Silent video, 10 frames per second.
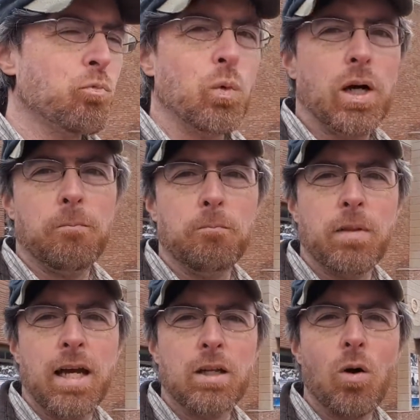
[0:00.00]
well,
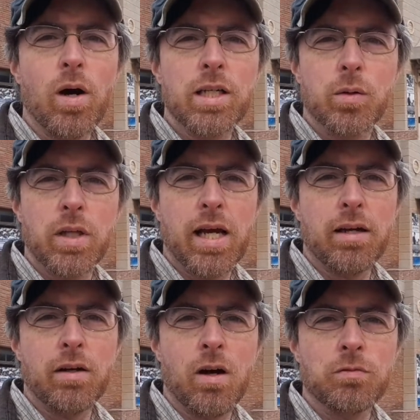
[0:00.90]
they had no idea where they're
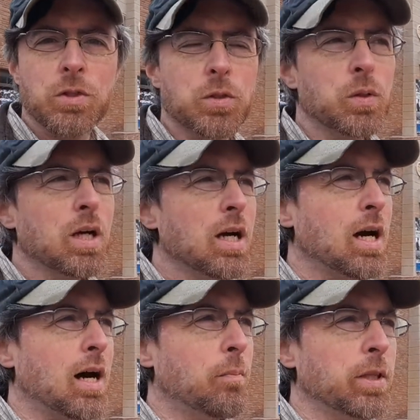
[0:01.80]
heading off to,
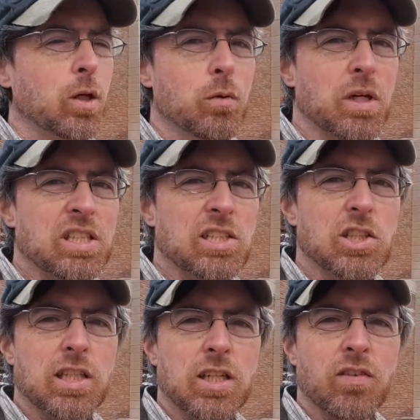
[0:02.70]
but they were
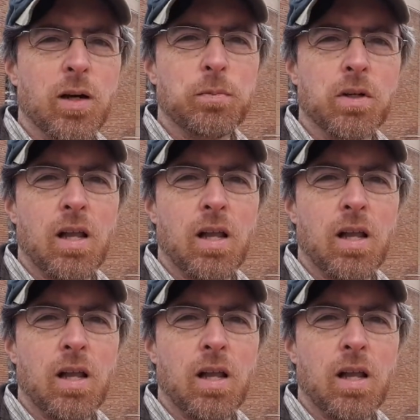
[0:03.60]
essentially giving up their